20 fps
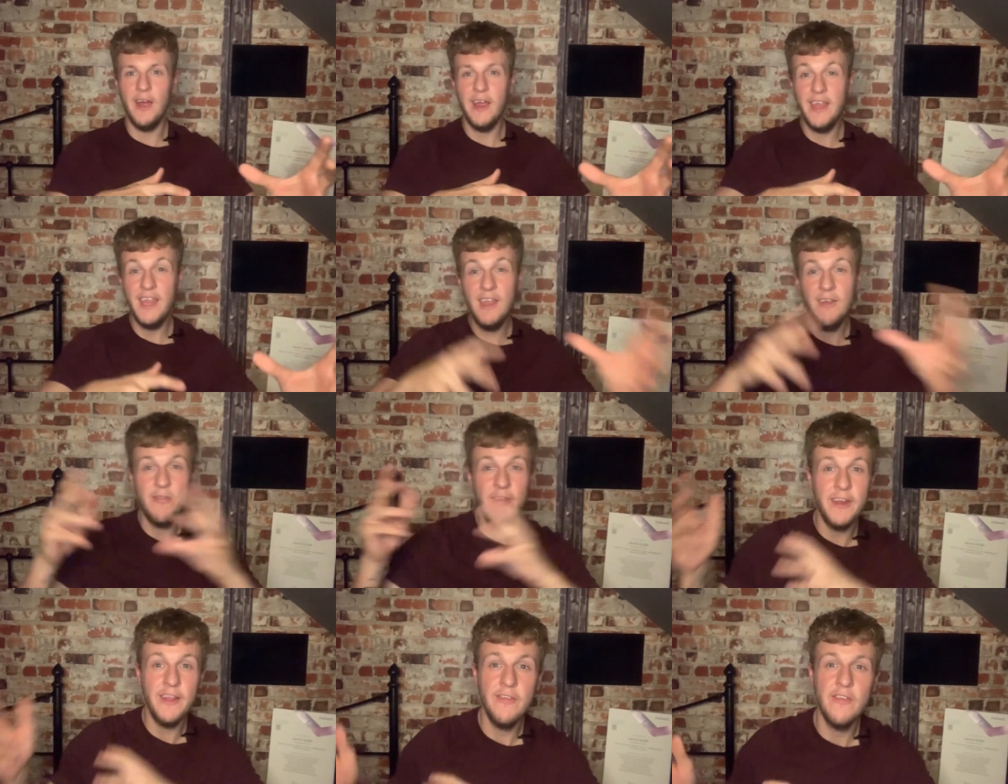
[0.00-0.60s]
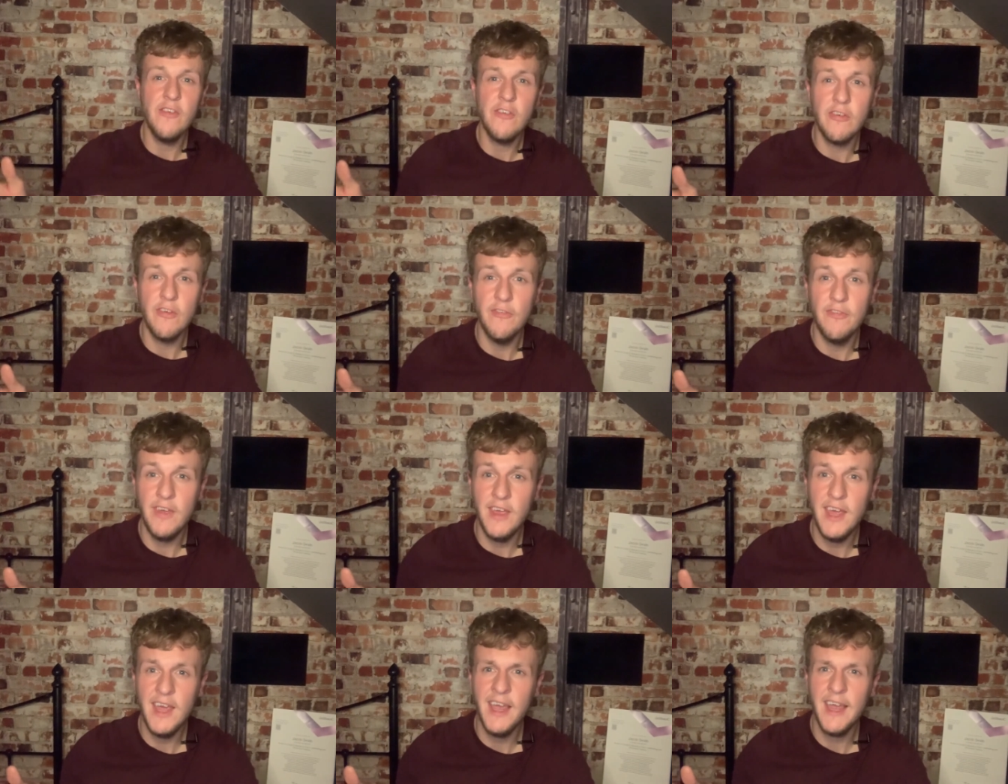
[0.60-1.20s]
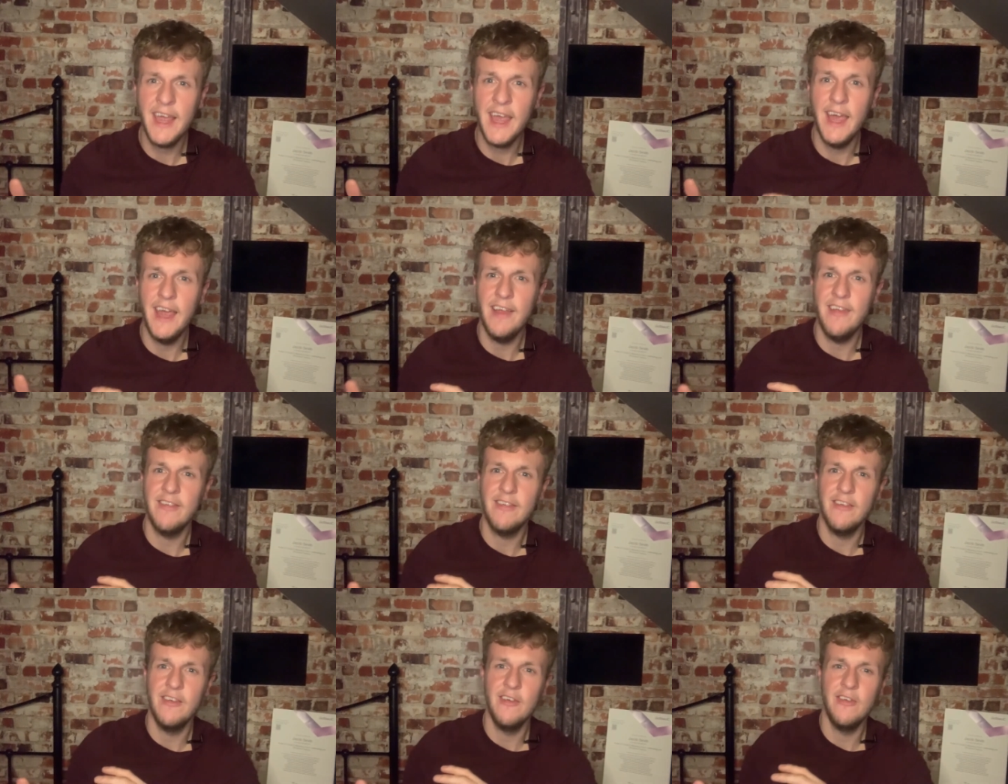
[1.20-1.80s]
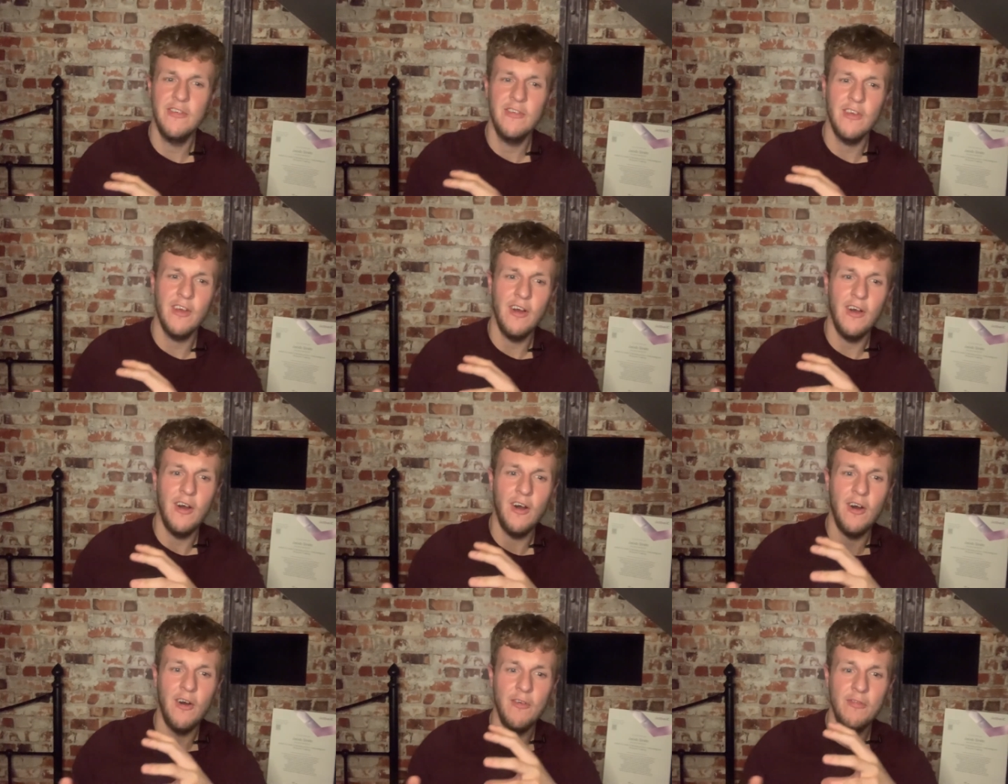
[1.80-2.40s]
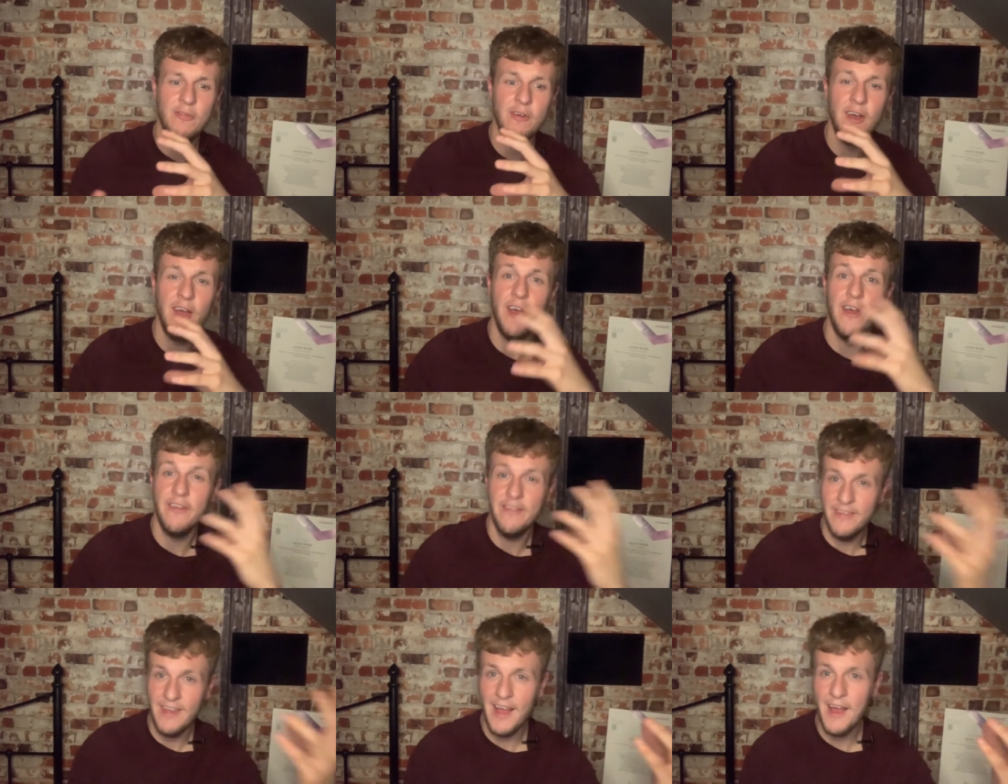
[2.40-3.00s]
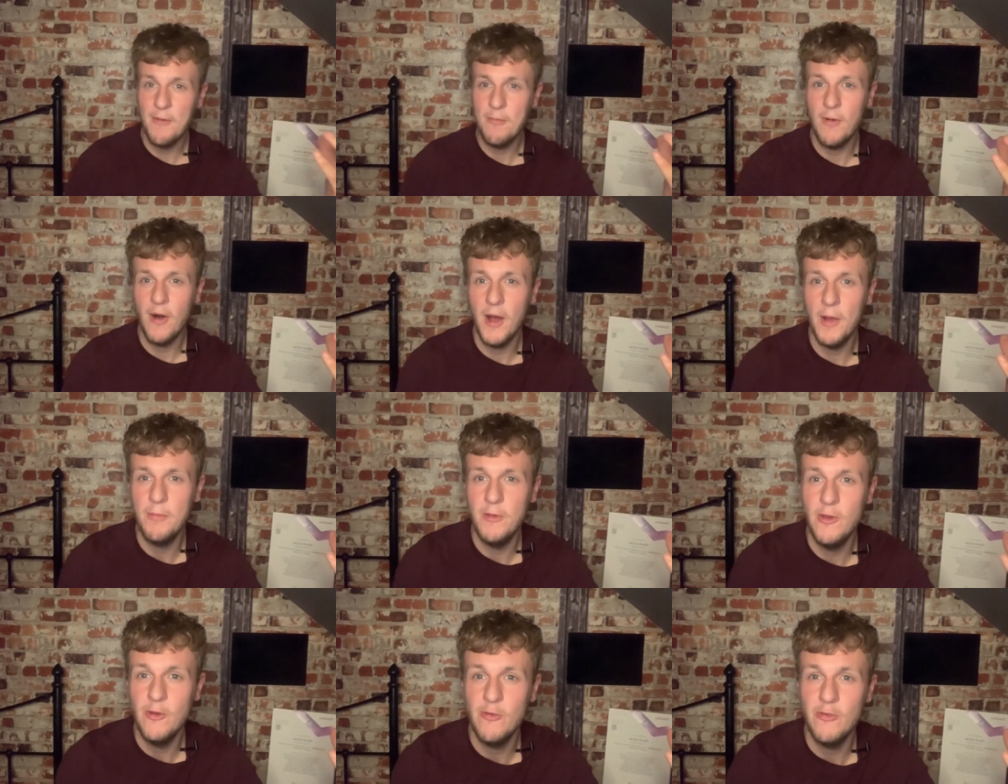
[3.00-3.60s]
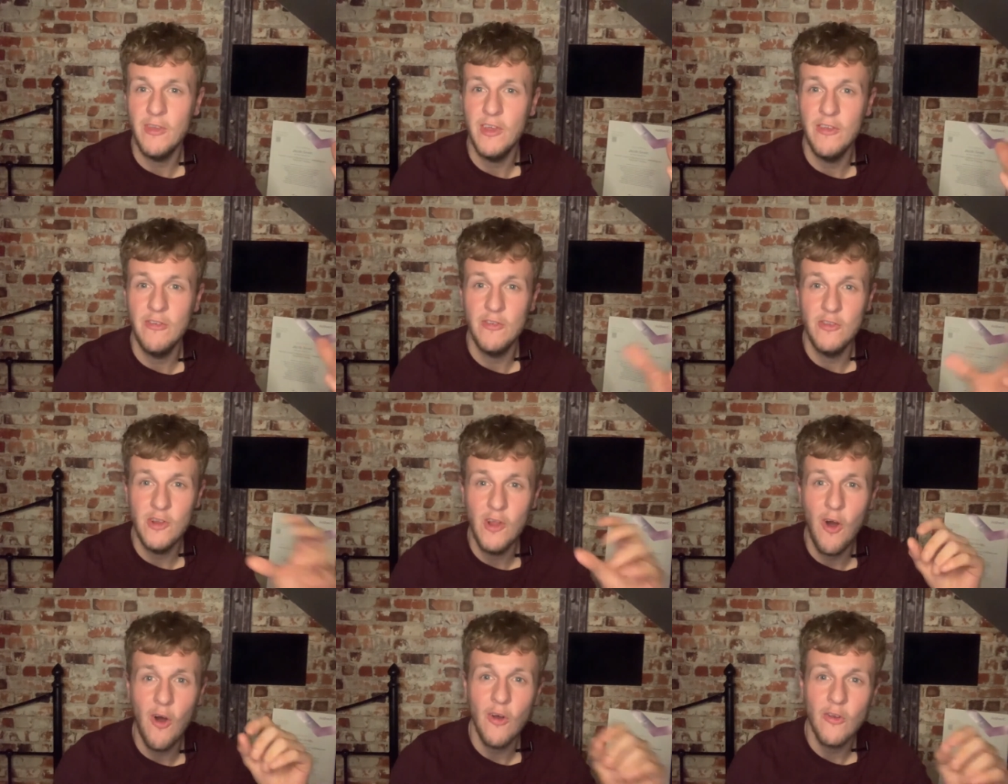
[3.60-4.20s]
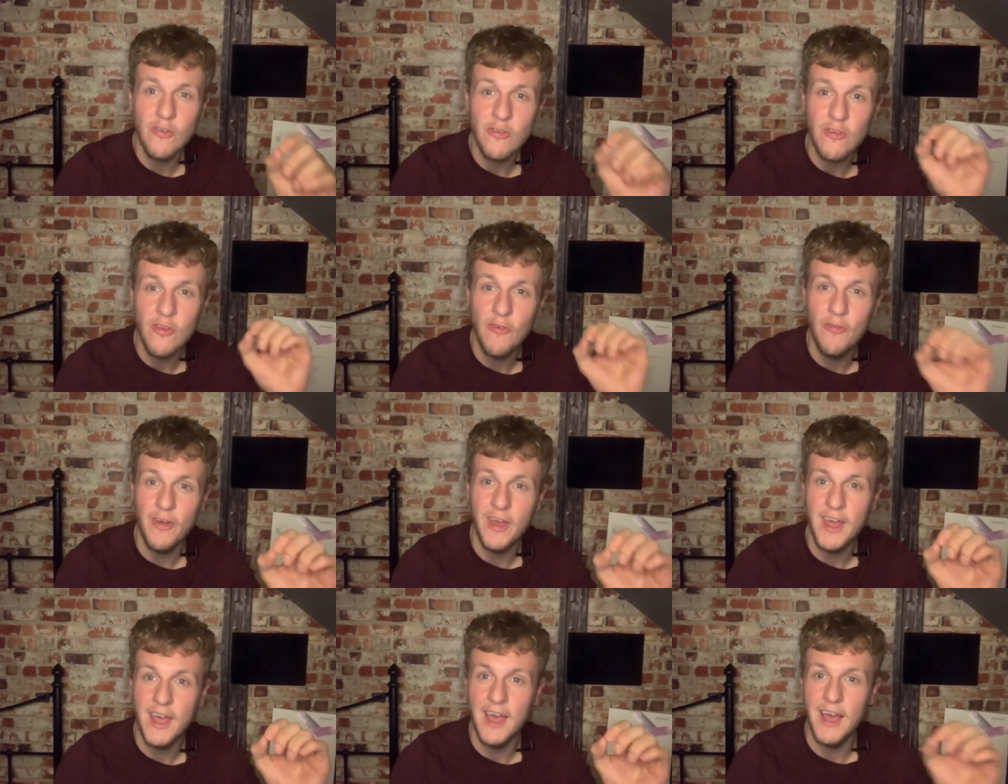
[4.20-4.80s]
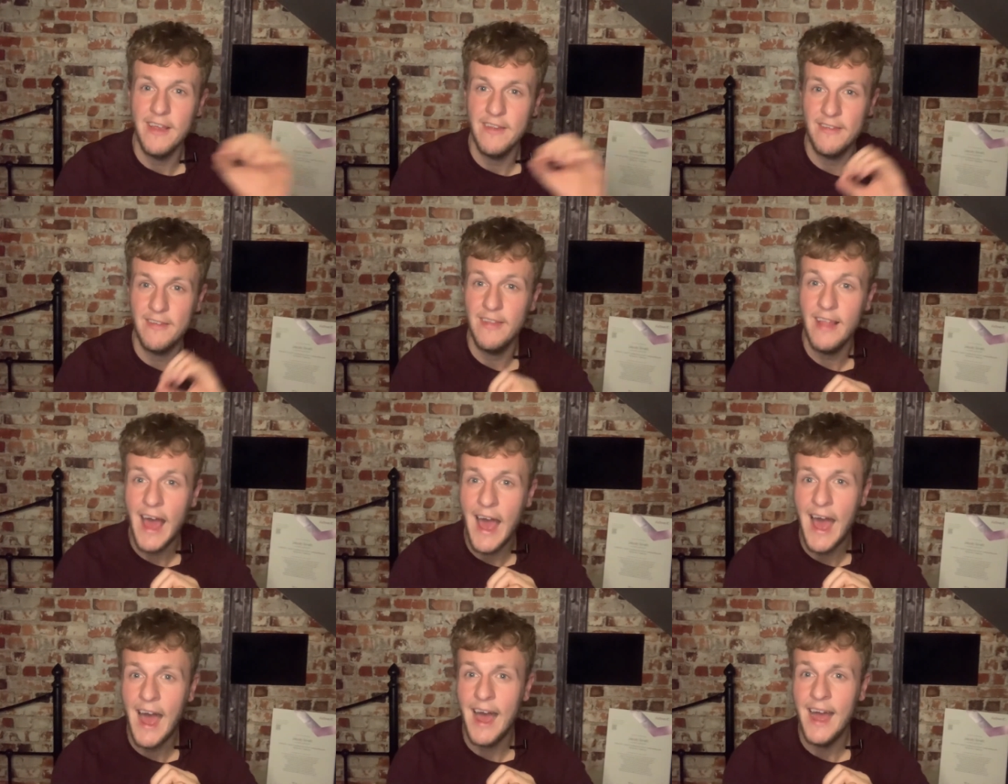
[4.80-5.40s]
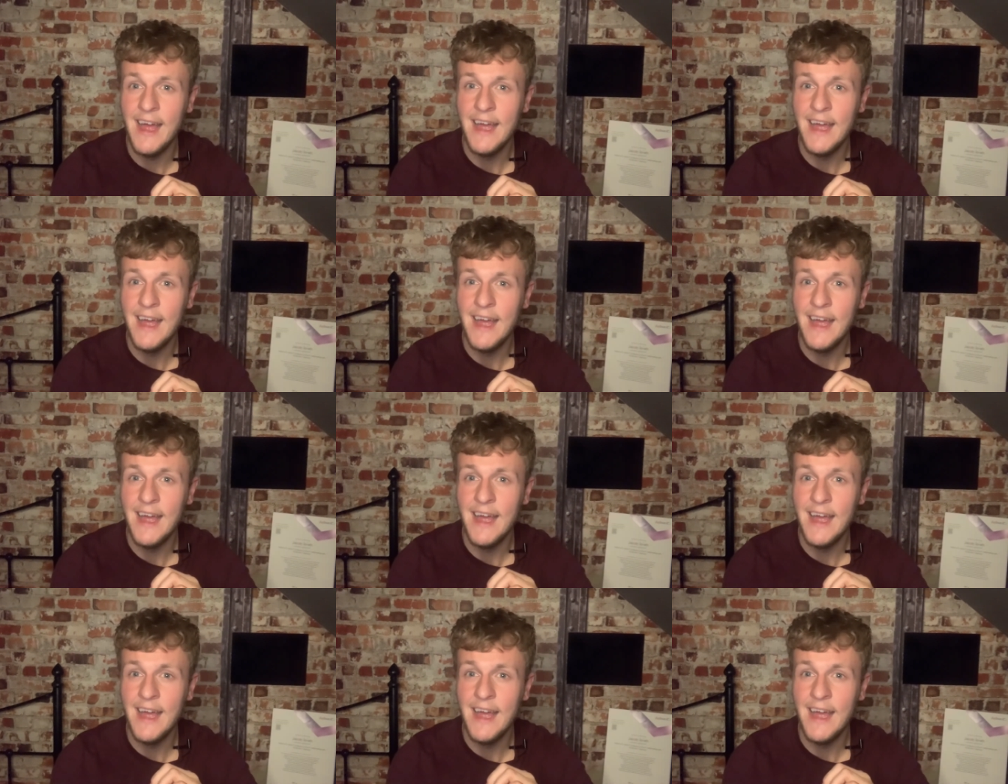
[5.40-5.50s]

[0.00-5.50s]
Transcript: even in the severe cases of ezetimibe use, is not as severe as that.